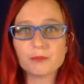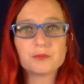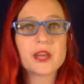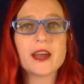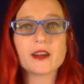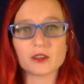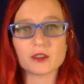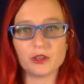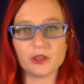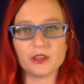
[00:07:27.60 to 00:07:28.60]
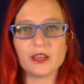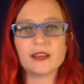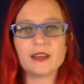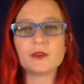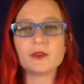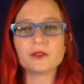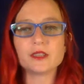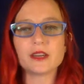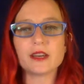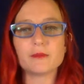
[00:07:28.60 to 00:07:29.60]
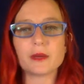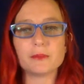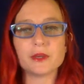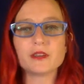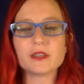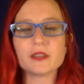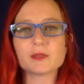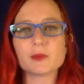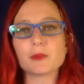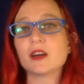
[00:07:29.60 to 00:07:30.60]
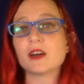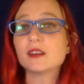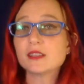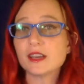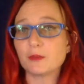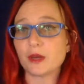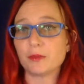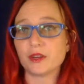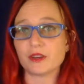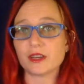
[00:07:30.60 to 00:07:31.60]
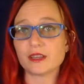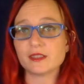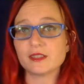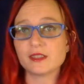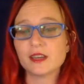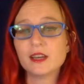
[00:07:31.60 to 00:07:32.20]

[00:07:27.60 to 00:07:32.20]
Terrible. And not only did I have bad periods, but because I had bad periods,